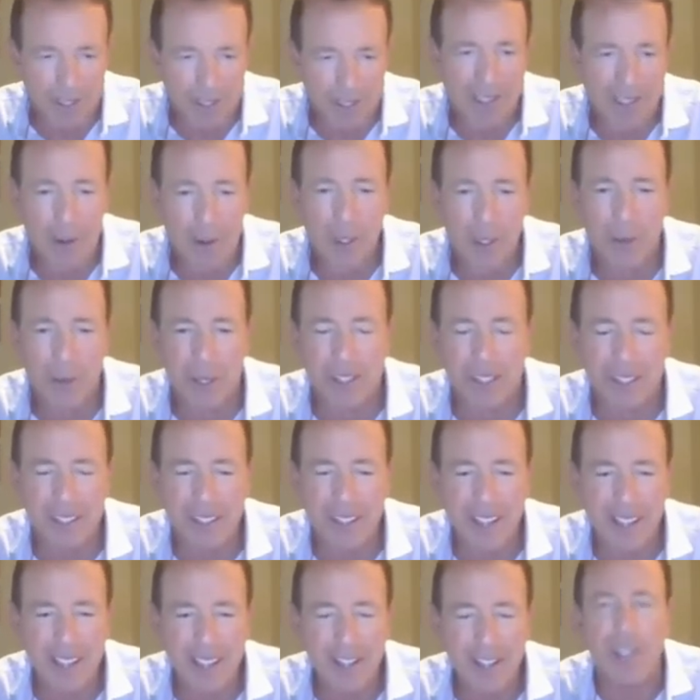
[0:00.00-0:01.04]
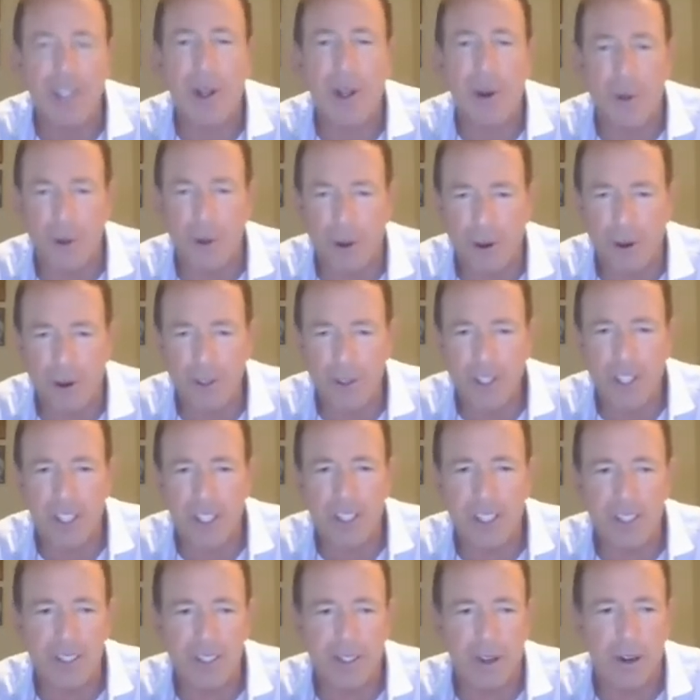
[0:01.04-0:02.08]
I wish we could clone
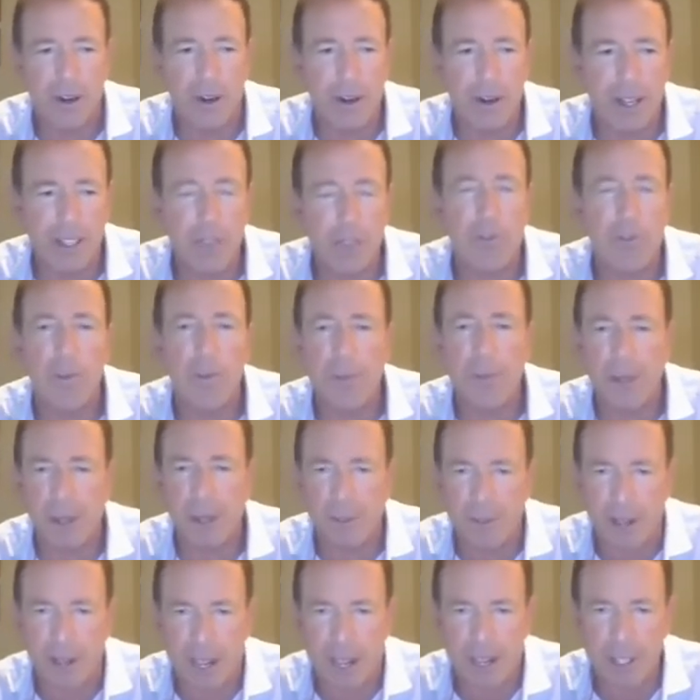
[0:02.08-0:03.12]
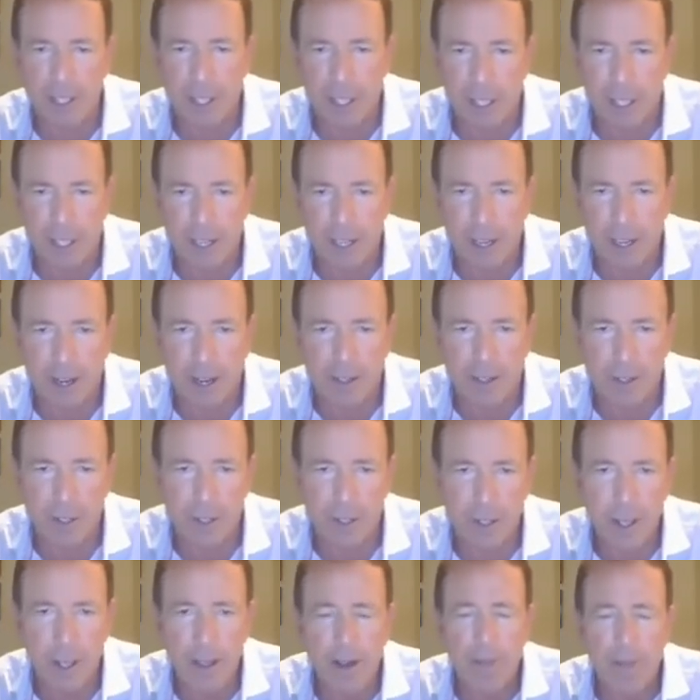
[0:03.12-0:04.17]
her. She is our SVP of national
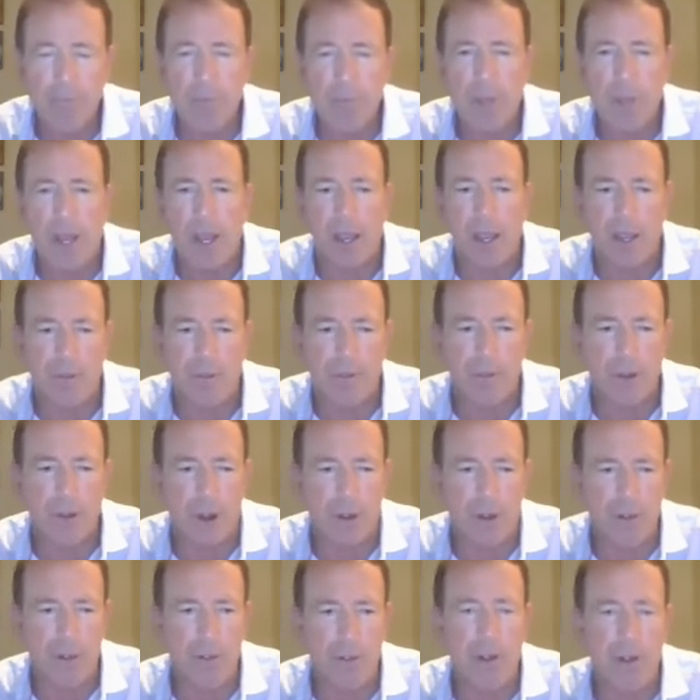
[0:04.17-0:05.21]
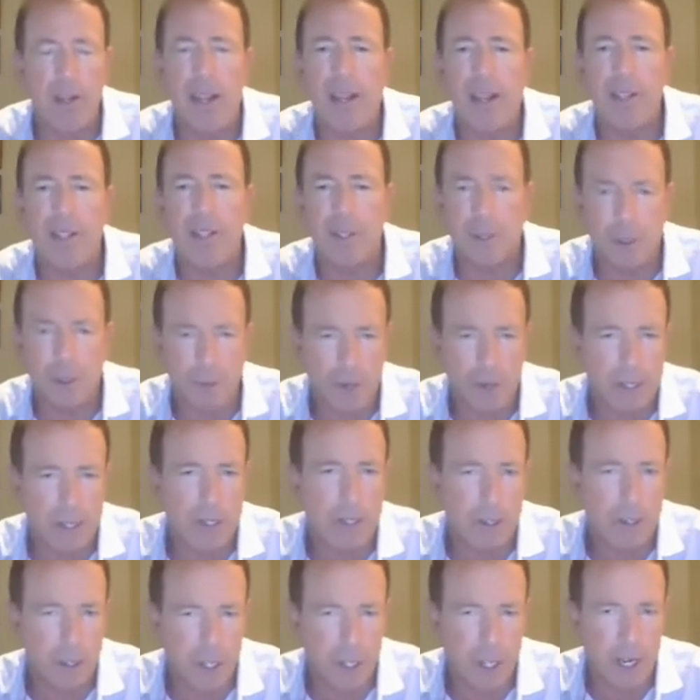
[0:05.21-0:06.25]
accounts uh, in front of every national and
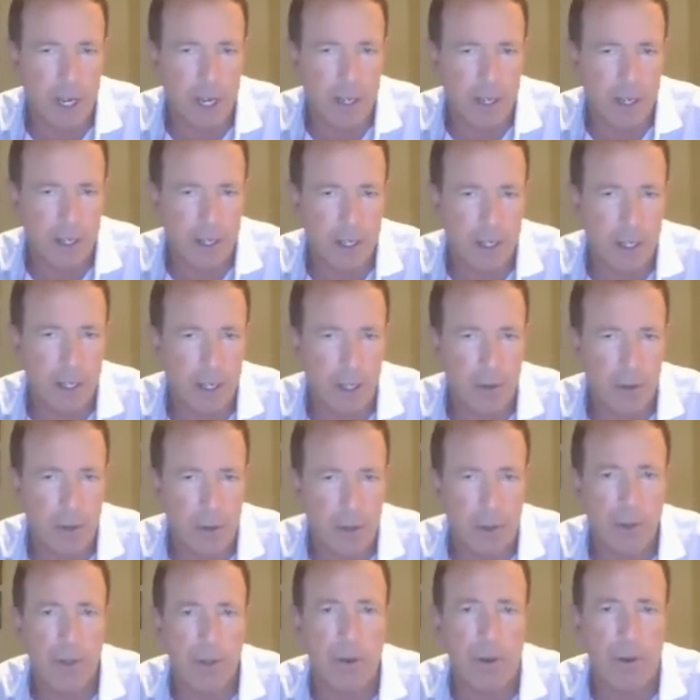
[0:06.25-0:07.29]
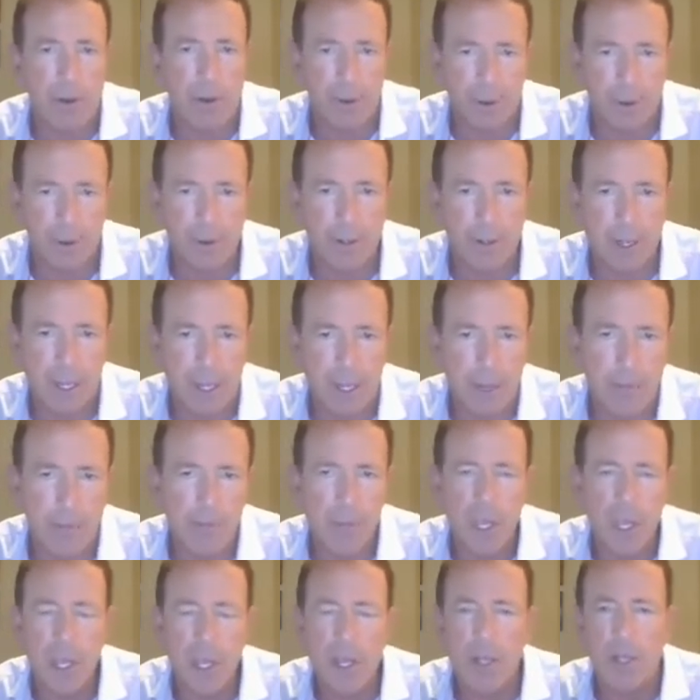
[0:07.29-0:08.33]
regional chain in the country with her and her team
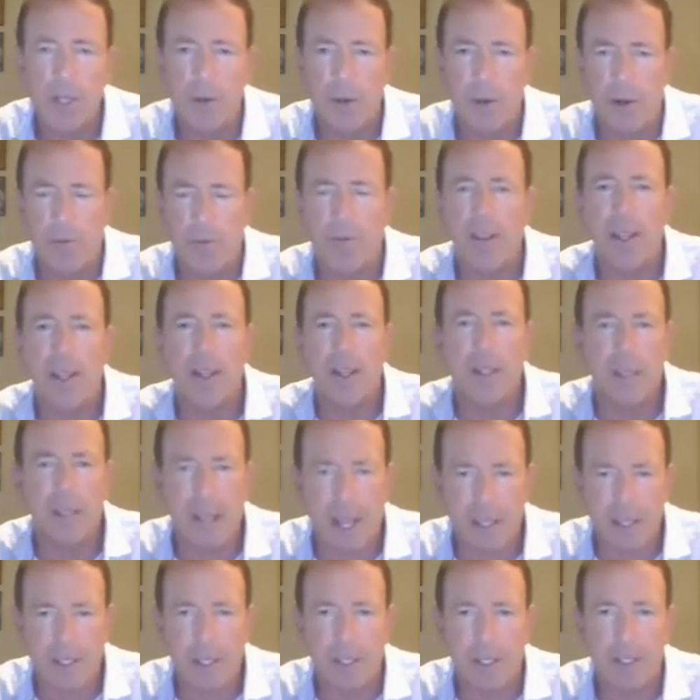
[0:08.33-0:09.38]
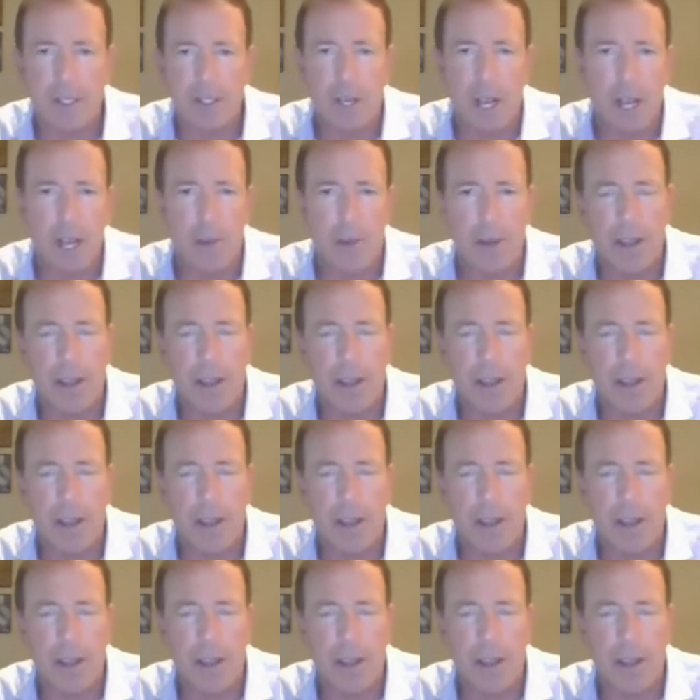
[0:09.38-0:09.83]
doing a fantastic job.